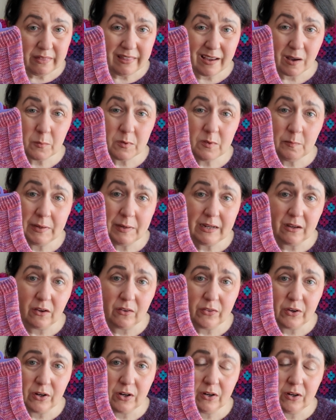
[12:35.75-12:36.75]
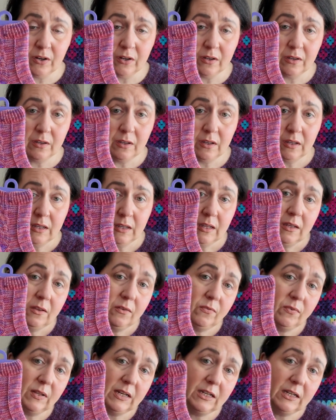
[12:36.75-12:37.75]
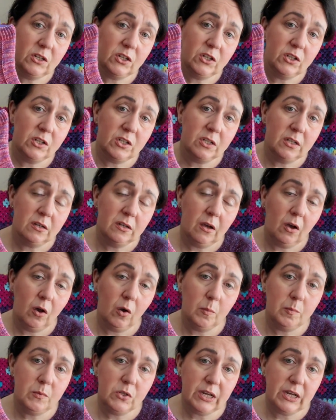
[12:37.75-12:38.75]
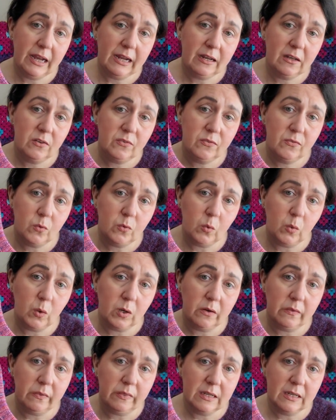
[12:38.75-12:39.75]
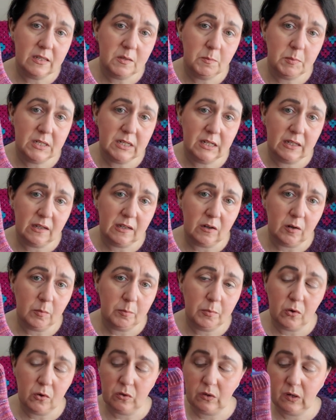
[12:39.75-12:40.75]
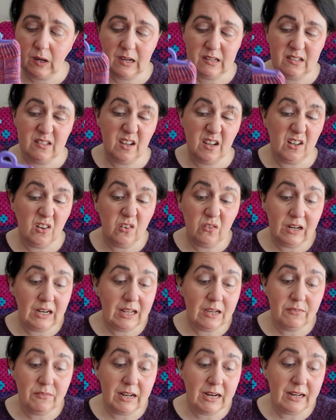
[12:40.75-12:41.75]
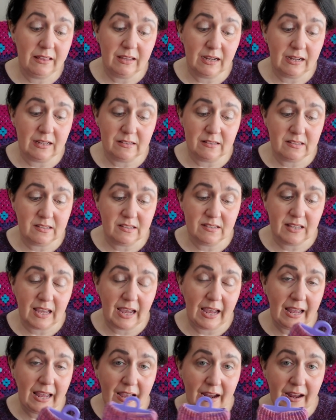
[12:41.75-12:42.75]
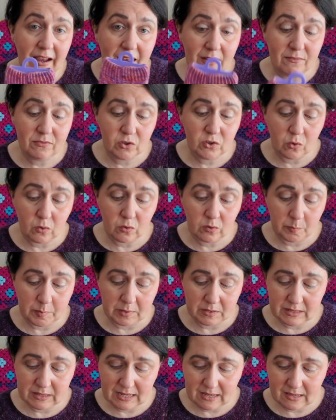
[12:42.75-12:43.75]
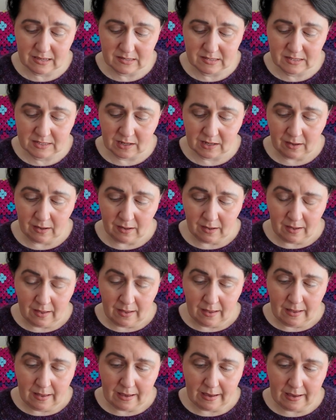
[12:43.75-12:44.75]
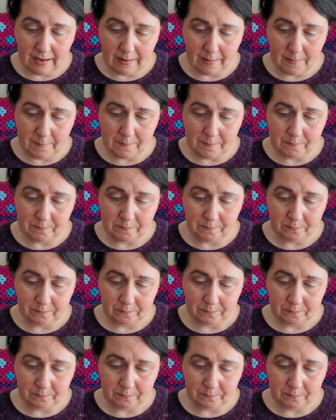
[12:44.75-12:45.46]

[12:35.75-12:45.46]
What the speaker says: that was my other finished object for this particular podcast. I don't really have anything else to say. I have talked about these. I